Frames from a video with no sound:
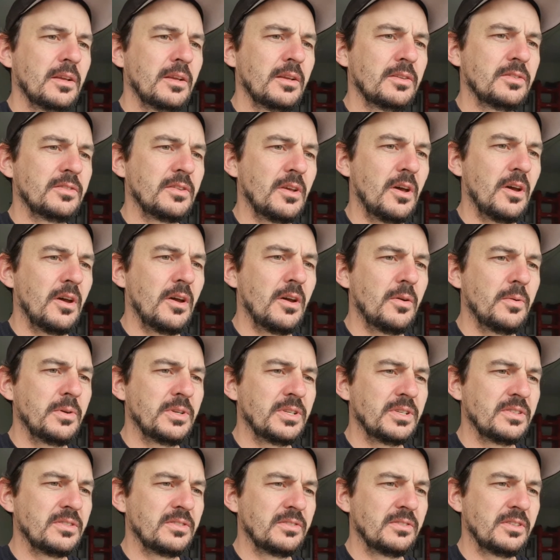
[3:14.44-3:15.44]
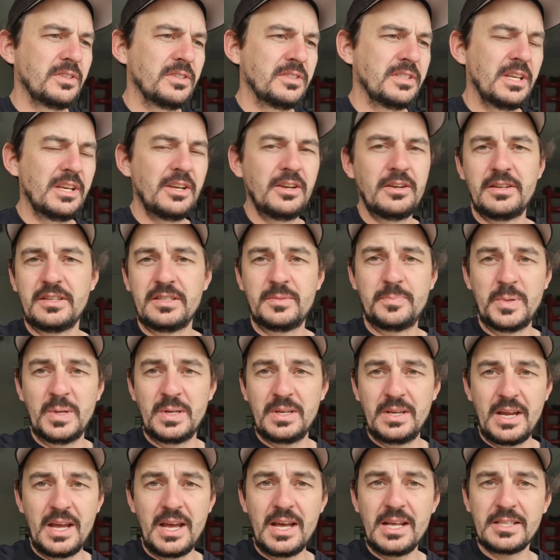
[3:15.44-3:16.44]
So we just continued to spin
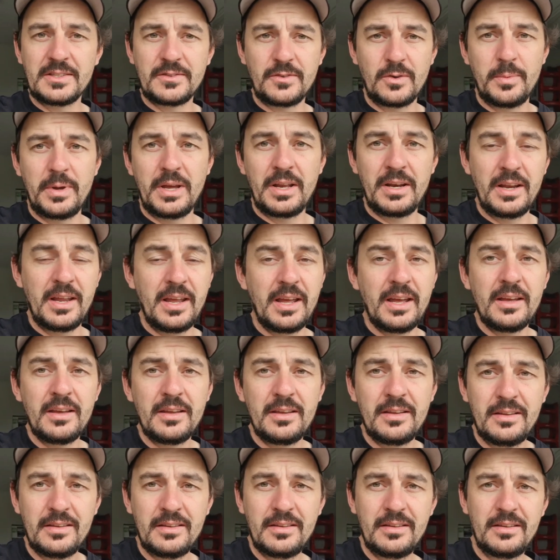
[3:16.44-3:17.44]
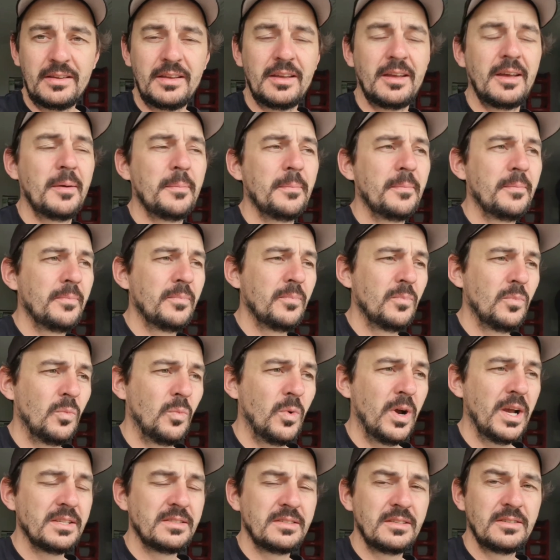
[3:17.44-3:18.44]
yarns for about an hour,
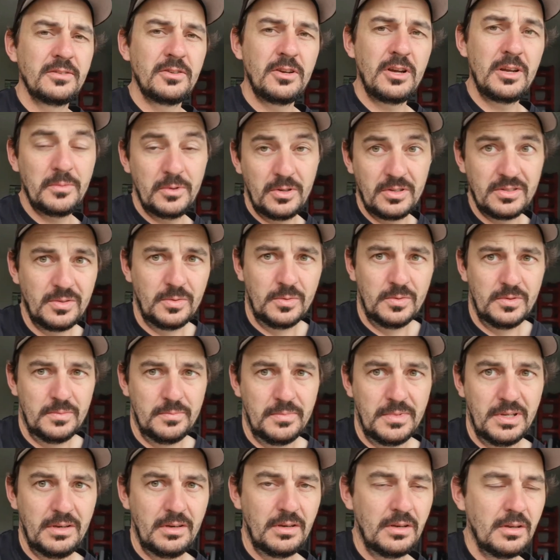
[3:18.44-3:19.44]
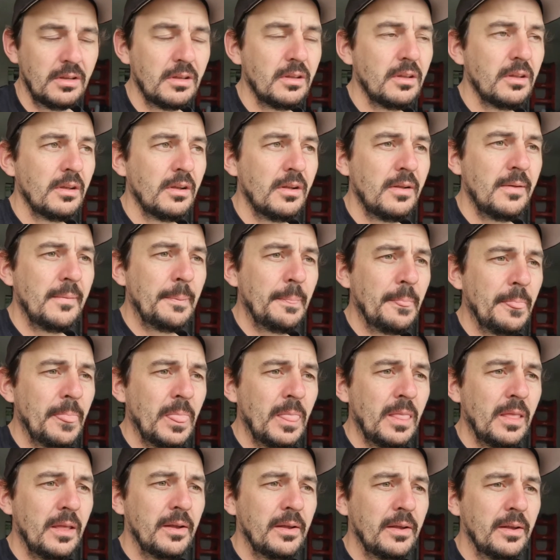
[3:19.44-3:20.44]
wasting time because it was mint.
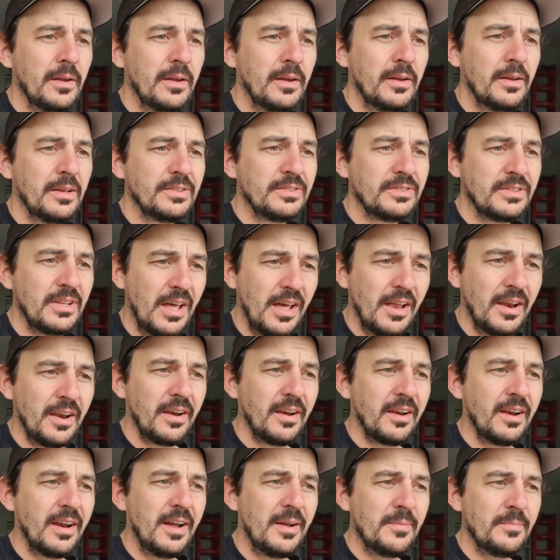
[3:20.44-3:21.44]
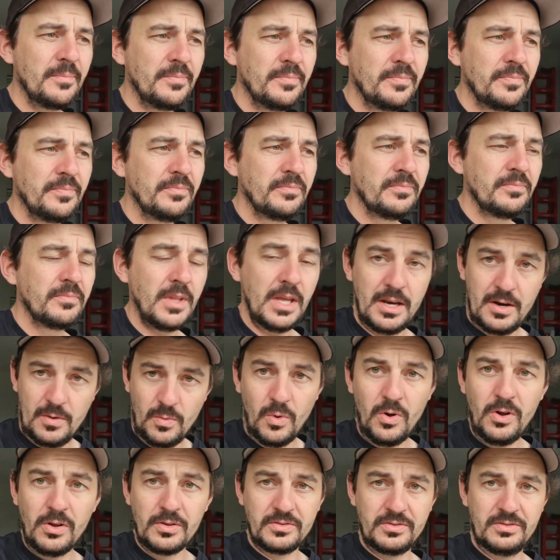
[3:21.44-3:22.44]
Started it up, and it
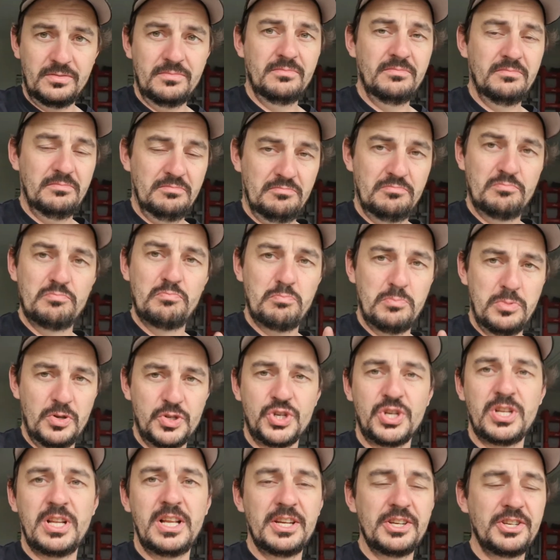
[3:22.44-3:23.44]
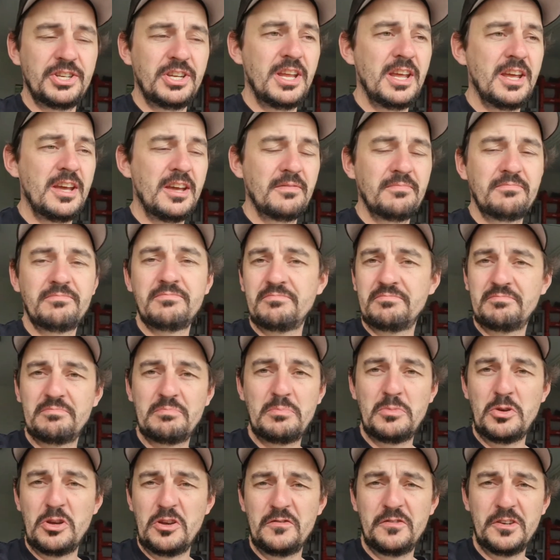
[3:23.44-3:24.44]
was. Pushed clutch down,
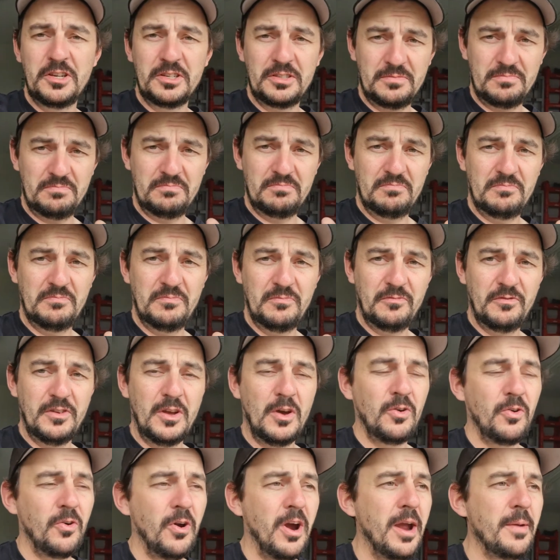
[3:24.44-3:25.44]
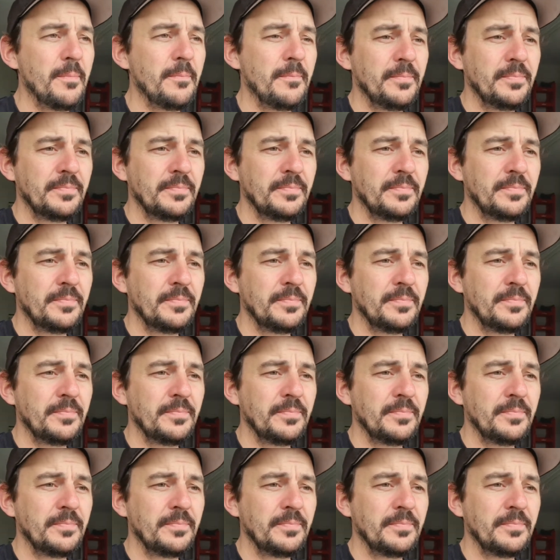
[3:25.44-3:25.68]
perfect, felt great.